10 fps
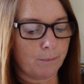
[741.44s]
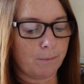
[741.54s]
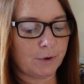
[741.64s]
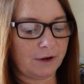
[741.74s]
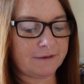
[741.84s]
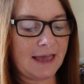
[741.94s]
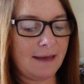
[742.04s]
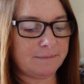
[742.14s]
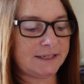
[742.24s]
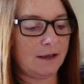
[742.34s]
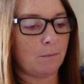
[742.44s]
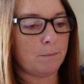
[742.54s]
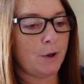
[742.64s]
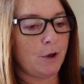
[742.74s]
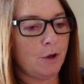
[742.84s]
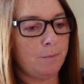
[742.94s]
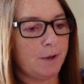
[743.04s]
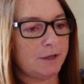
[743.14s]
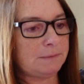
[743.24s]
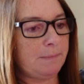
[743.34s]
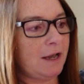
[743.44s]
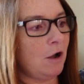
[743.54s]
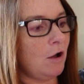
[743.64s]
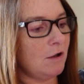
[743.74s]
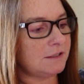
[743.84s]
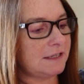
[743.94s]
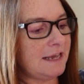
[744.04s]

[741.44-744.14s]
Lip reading: But I've kept it on purpose because